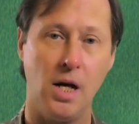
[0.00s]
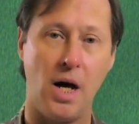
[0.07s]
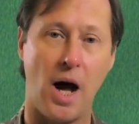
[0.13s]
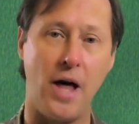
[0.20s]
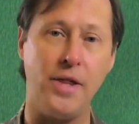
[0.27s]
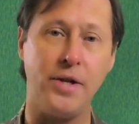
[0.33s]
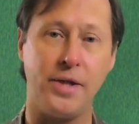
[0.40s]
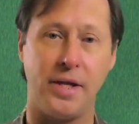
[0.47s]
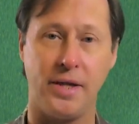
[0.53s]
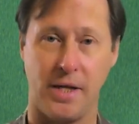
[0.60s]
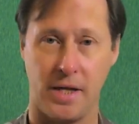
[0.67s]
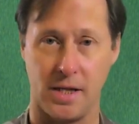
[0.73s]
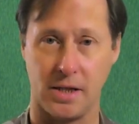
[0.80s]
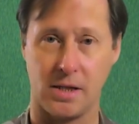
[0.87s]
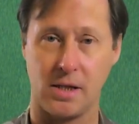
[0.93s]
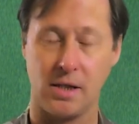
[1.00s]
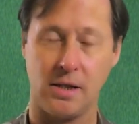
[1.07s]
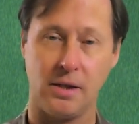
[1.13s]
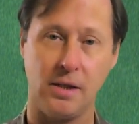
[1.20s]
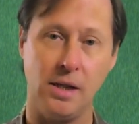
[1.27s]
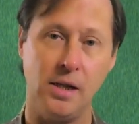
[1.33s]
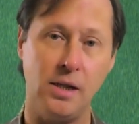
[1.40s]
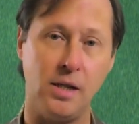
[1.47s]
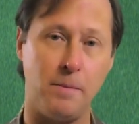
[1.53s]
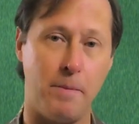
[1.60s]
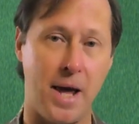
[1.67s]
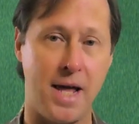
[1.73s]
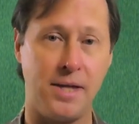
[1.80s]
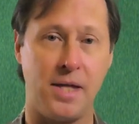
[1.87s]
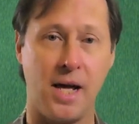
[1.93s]
Other than this, the
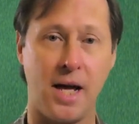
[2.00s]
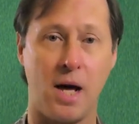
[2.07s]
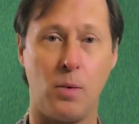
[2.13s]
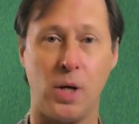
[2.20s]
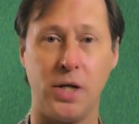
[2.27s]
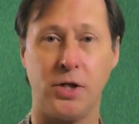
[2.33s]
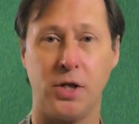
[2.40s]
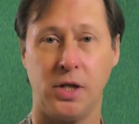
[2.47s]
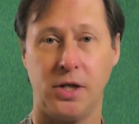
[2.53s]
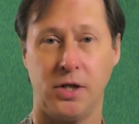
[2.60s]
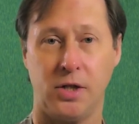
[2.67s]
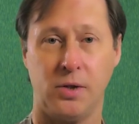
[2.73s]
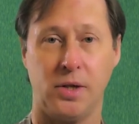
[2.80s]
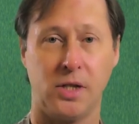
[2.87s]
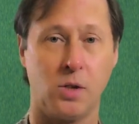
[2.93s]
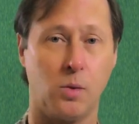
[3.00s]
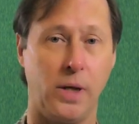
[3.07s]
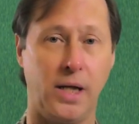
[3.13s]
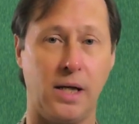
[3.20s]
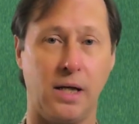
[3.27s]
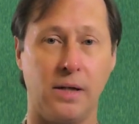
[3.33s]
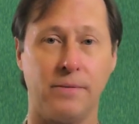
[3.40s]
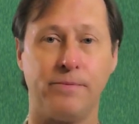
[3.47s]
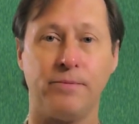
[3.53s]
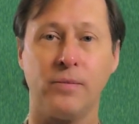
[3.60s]
main thing I want you to do this week